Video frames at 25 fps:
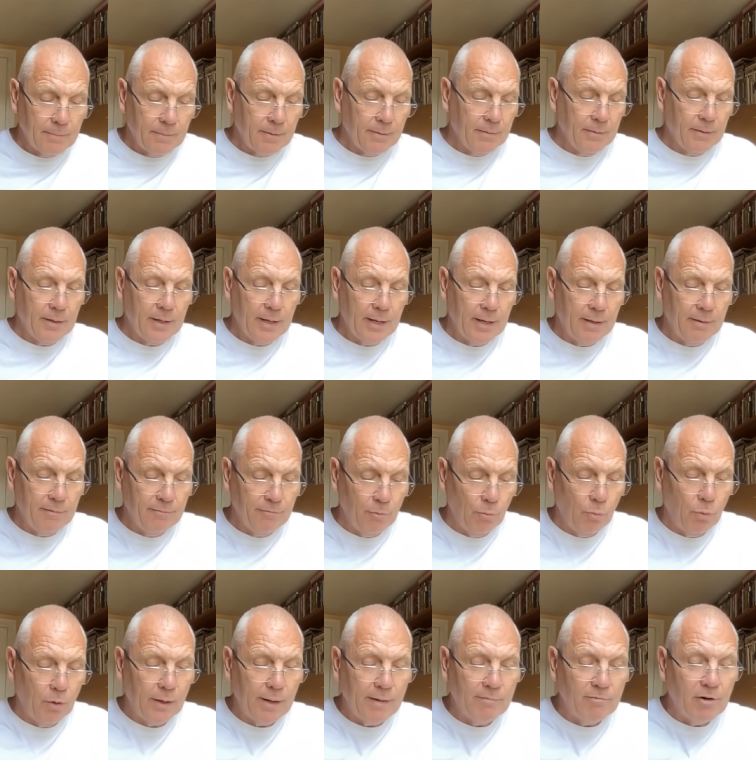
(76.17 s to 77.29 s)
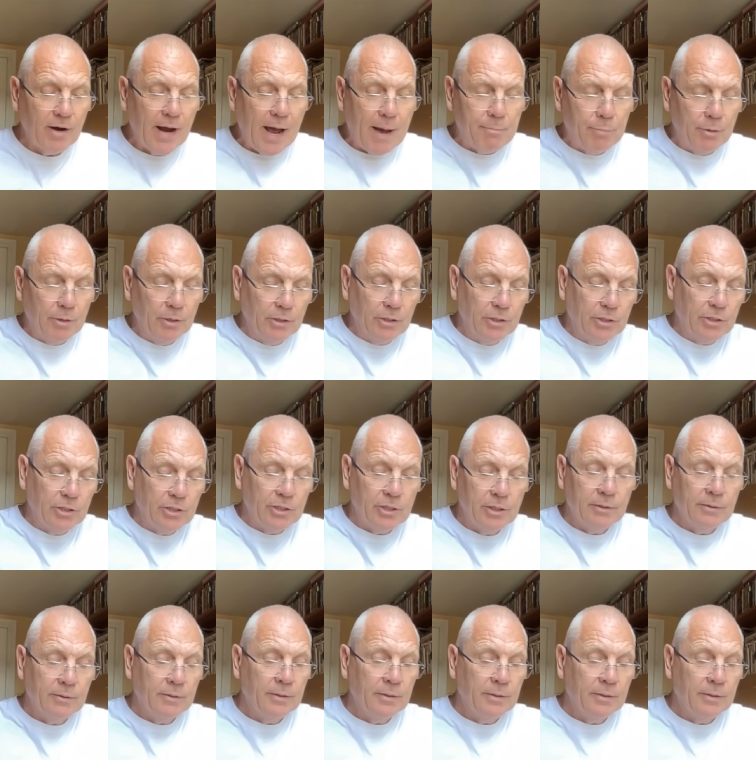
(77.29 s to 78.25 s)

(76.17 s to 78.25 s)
Okay, for whatever happened,